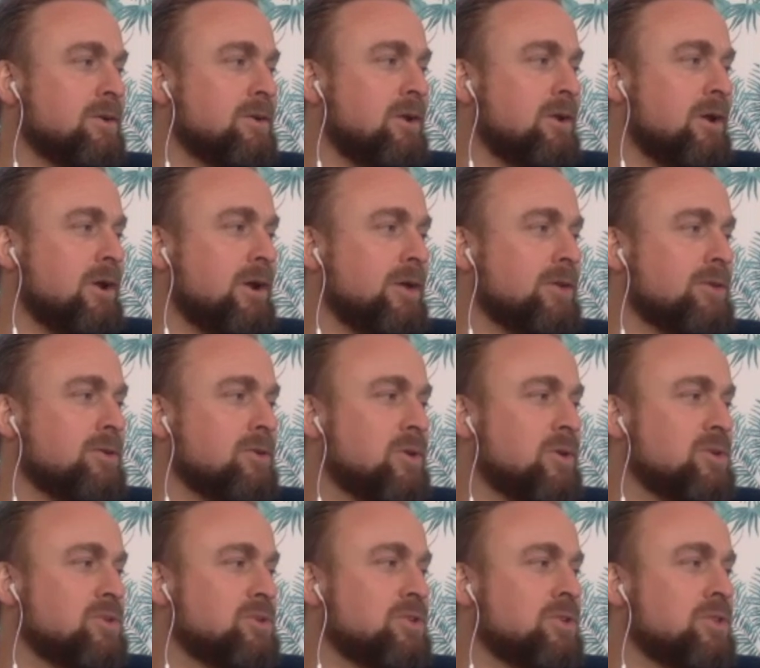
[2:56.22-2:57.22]
I like to
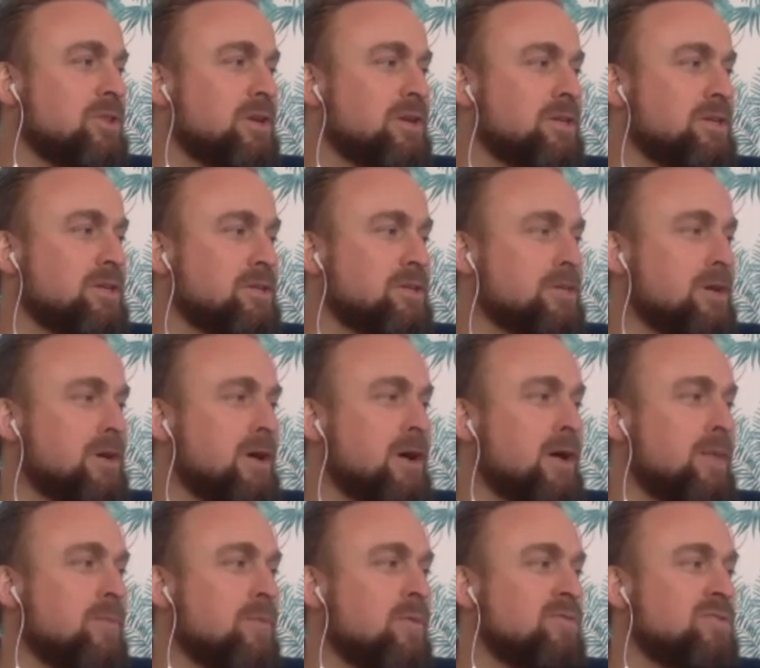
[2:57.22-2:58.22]
question things.
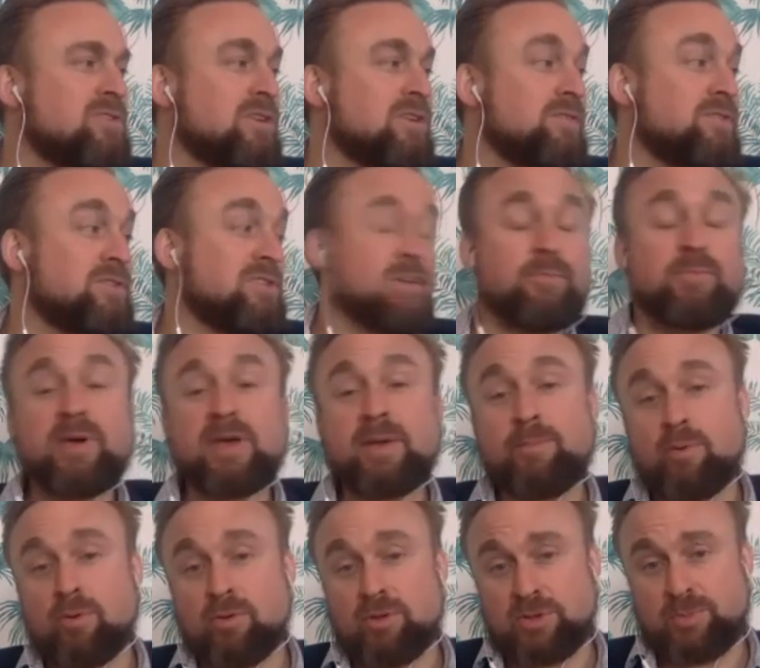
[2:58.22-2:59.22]
Obviously, for some
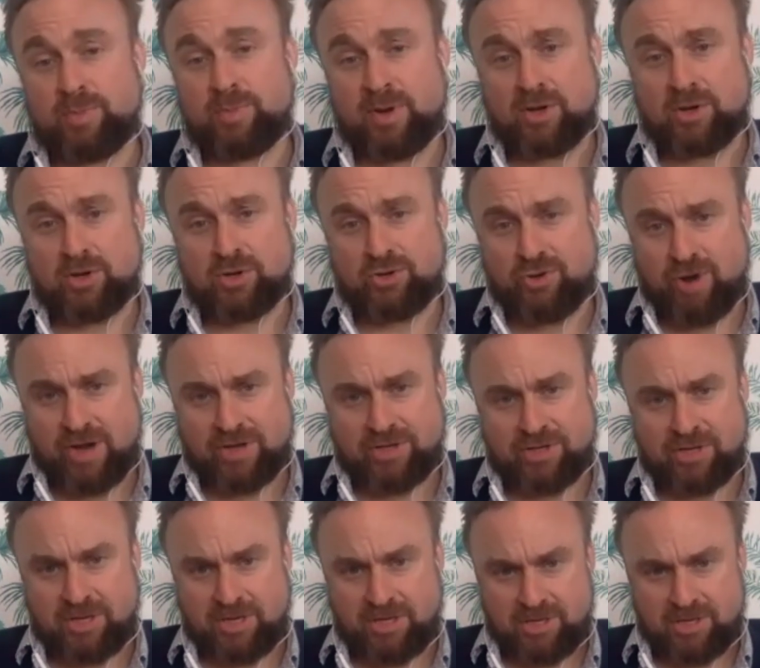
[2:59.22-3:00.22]
people, there's been a huge
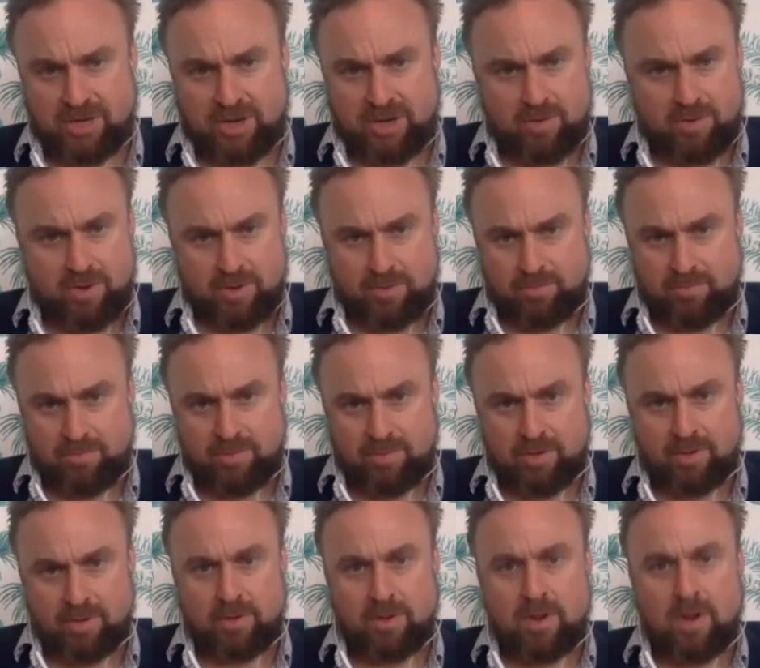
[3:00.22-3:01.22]
tragedy, so I don't want to,